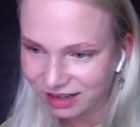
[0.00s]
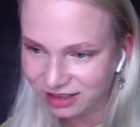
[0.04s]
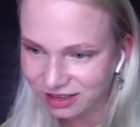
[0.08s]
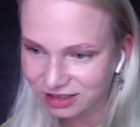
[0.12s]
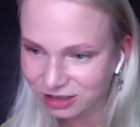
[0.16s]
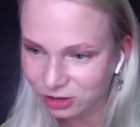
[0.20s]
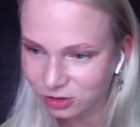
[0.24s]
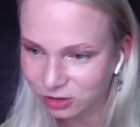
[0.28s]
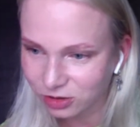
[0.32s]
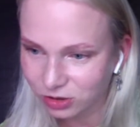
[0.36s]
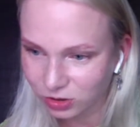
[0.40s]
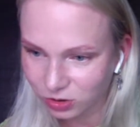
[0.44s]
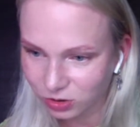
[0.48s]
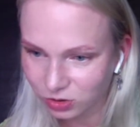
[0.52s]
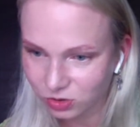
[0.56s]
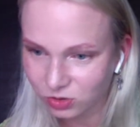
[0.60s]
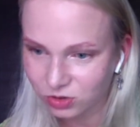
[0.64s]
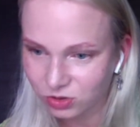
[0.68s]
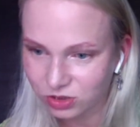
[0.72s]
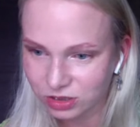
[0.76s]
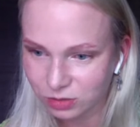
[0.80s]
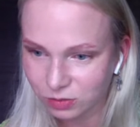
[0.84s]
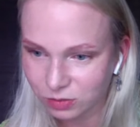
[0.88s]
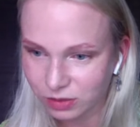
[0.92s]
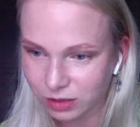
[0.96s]
The carrot lawyer
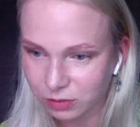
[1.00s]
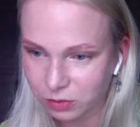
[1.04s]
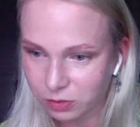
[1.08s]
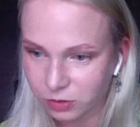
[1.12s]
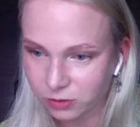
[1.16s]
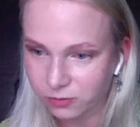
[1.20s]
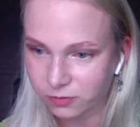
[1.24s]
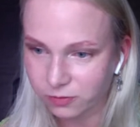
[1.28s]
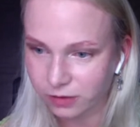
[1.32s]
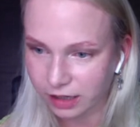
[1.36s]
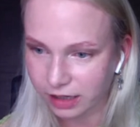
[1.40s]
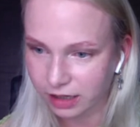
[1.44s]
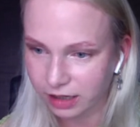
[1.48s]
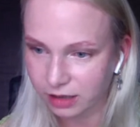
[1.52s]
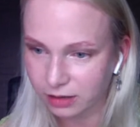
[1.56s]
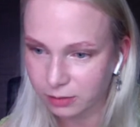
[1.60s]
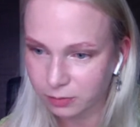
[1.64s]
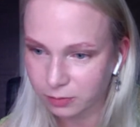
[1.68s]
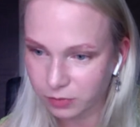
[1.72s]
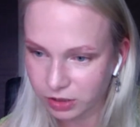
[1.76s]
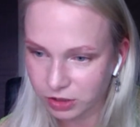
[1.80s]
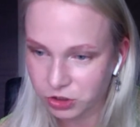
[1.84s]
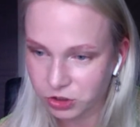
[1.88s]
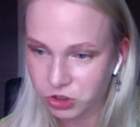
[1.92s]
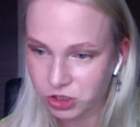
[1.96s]
used my
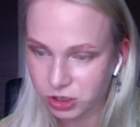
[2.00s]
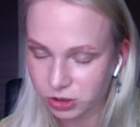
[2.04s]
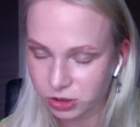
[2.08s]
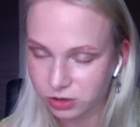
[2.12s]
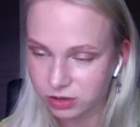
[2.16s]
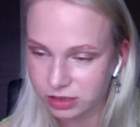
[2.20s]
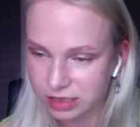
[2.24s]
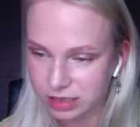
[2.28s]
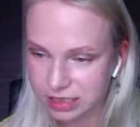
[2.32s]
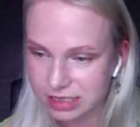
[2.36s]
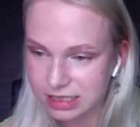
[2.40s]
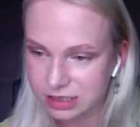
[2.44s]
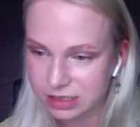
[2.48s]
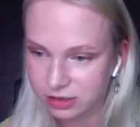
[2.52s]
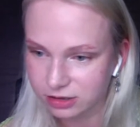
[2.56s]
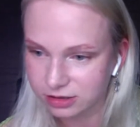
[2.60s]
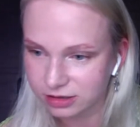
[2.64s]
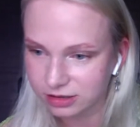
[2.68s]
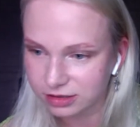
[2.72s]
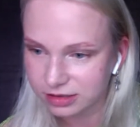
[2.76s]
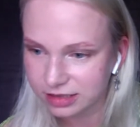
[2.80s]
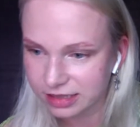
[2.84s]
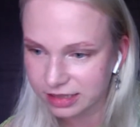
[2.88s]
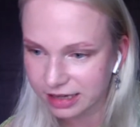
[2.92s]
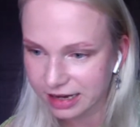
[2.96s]
profile picture on
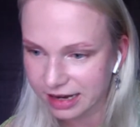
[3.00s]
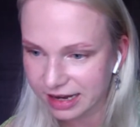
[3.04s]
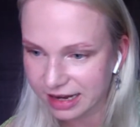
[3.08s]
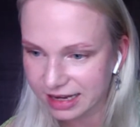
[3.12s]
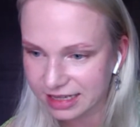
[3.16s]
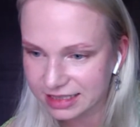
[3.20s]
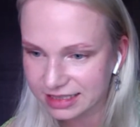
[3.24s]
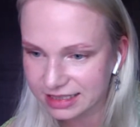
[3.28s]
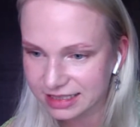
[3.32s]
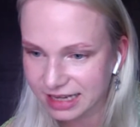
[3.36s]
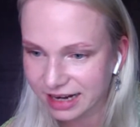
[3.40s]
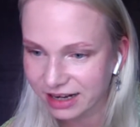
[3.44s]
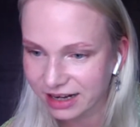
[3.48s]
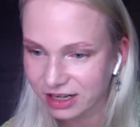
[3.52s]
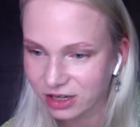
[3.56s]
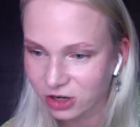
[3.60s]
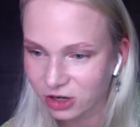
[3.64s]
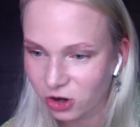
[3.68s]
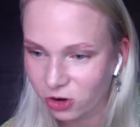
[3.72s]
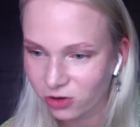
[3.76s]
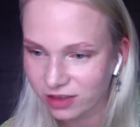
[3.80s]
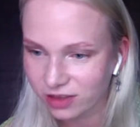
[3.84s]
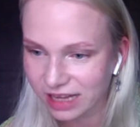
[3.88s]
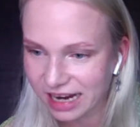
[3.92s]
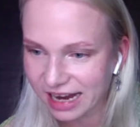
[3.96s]
Discord. Yes,
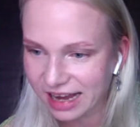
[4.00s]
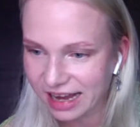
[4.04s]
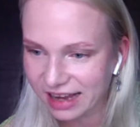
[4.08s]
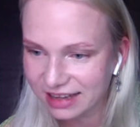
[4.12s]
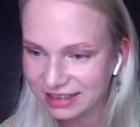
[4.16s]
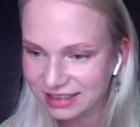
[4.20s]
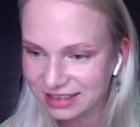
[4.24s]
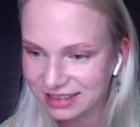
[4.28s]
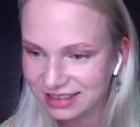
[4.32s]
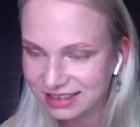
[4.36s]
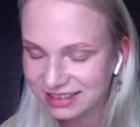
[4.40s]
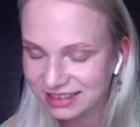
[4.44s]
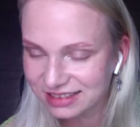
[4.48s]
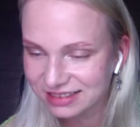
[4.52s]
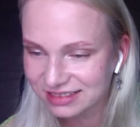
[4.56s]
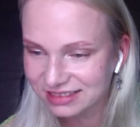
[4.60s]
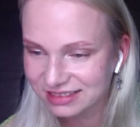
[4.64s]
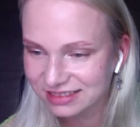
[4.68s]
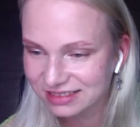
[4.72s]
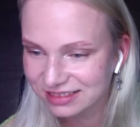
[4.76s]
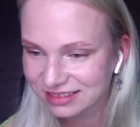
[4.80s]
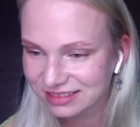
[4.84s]
I know that.